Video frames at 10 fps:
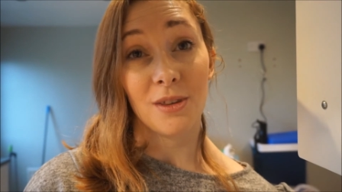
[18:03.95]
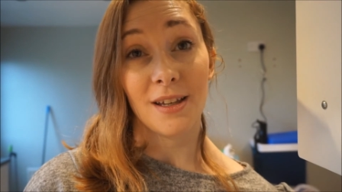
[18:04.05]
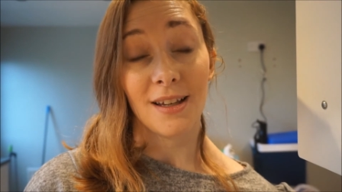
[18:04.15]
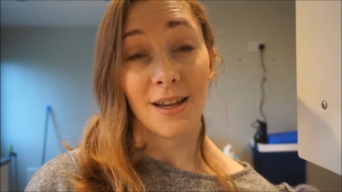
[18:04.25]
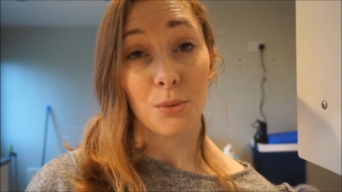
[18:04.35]

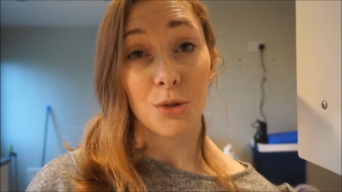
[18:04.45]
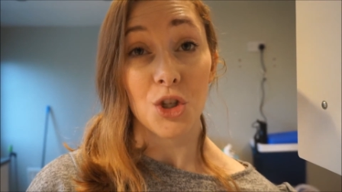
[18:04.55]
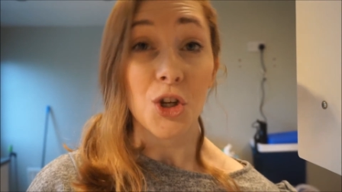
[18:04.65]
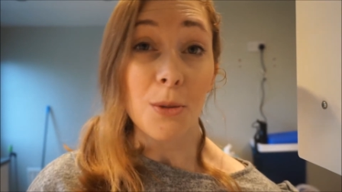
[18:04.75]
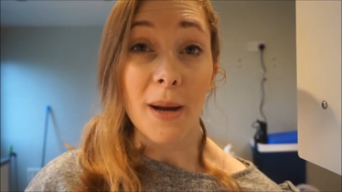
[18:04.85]
think it was
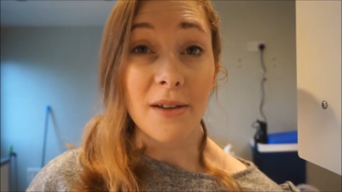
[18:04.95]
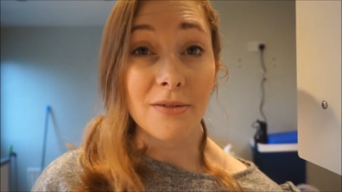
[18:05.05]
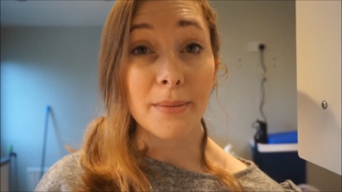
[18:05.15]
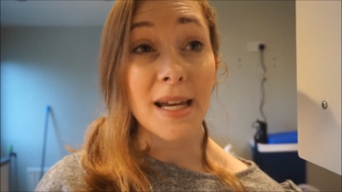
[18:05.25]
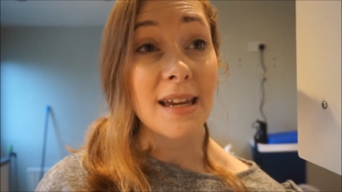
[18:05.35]
too bad
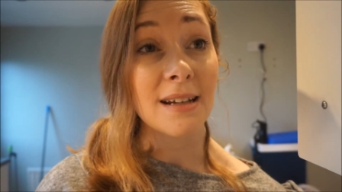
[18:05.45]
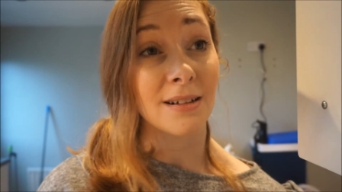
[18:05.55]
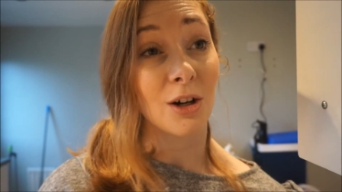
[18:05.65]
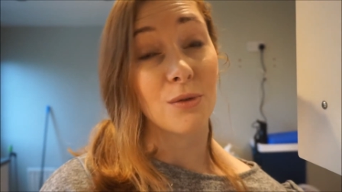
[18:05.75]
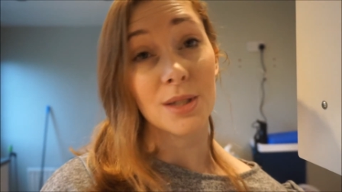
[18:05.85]
for me.
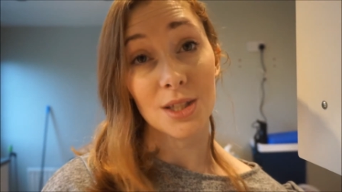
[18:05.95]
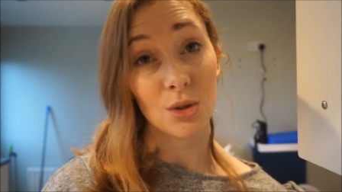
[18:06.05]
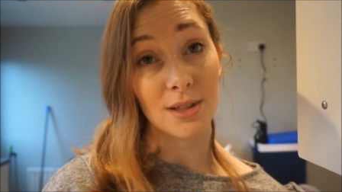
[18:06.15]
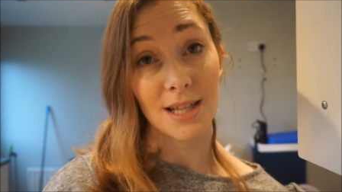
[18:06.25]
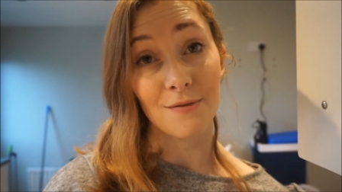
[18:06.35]
Obviously it's
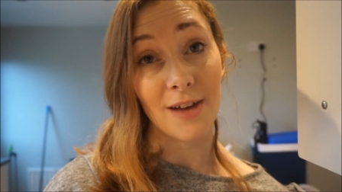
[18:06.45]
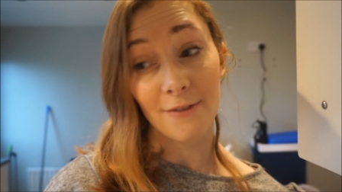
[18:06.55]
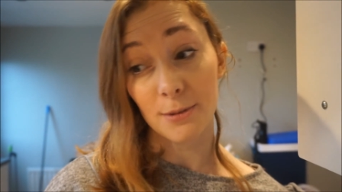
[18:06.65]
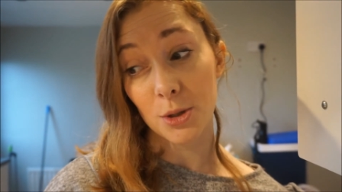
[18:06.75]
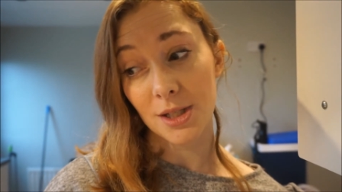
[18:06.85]
not the same for
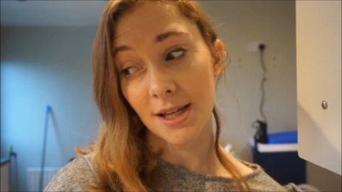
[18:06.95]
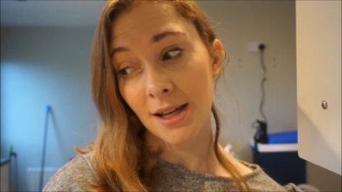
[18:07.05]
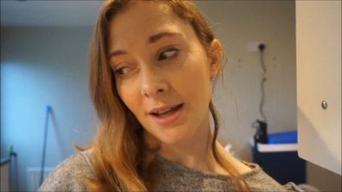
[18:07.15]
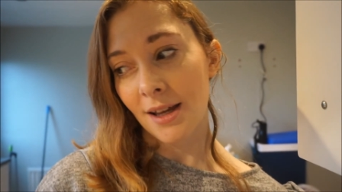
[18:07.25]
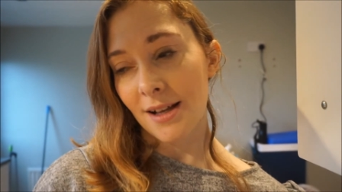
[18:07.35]
everybody.